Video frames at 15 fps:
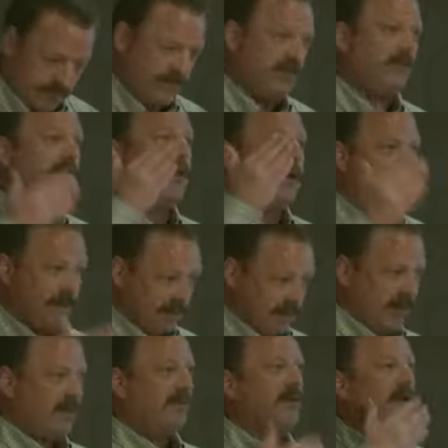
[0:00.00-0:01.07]
do that and
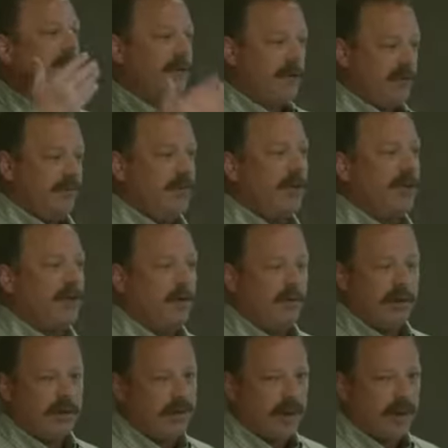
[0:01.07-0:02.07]
make that and keep that going.